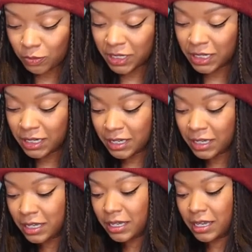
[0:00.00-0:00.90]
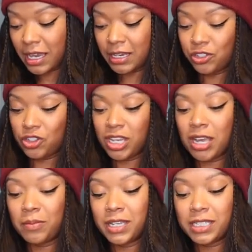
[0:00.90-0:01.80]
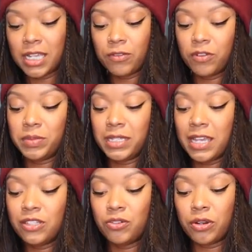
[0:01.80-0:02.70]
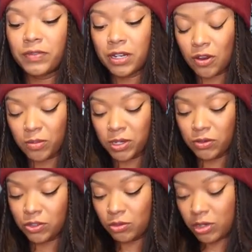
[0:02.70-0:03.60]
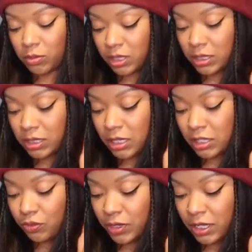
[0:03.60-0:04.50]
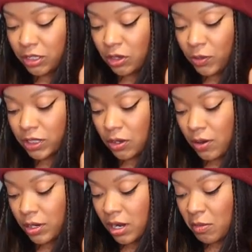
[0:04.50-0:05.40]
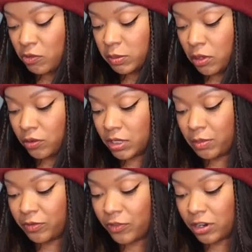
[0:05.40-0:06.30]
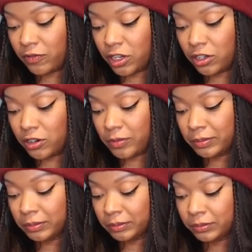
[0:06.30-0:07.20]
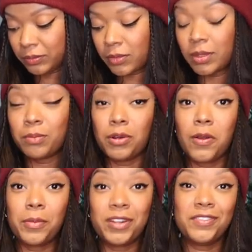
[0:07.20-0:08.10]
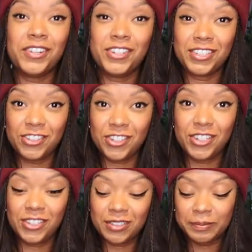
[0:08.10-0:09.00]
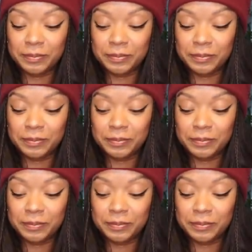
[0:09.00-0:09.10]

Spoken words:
me and think I'm like self-obsessed, or if they know I'm a YouTuber, because like this ring light's always on and I'm always posed up in front of it, you know? Bro, I'm gonna finish this cheese.